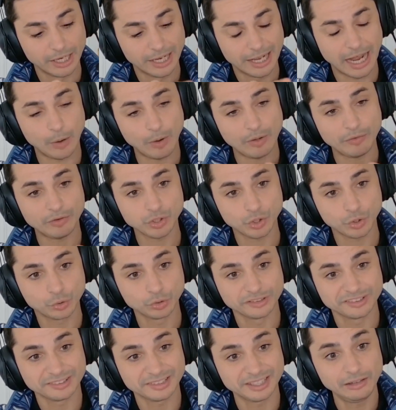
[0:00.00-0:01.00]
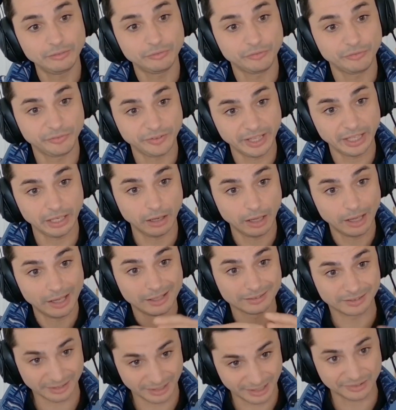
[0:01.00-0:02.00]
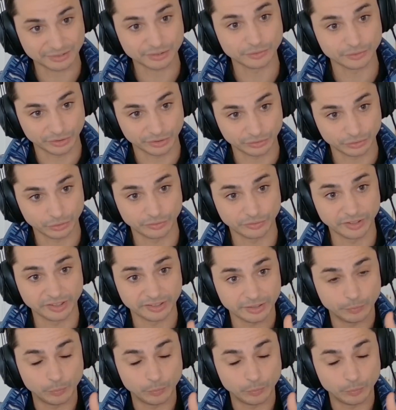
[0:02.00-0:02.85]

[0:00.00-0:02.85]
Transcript: However, you could still feel the rest of the surface.